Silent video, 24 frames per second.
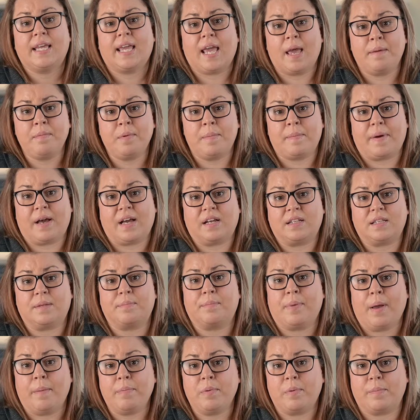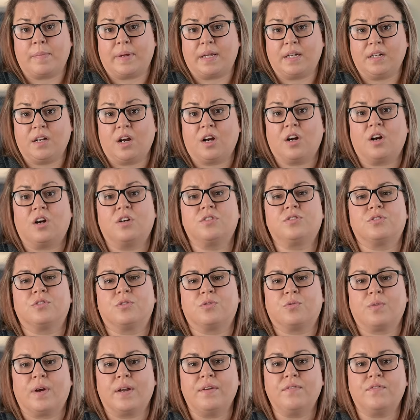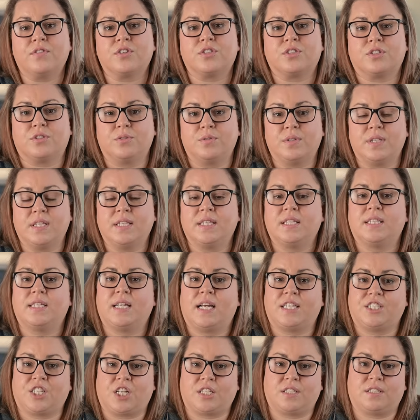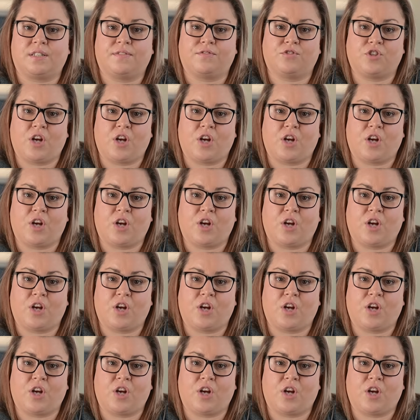Chamomile and peppermint are also great for soothing the digestive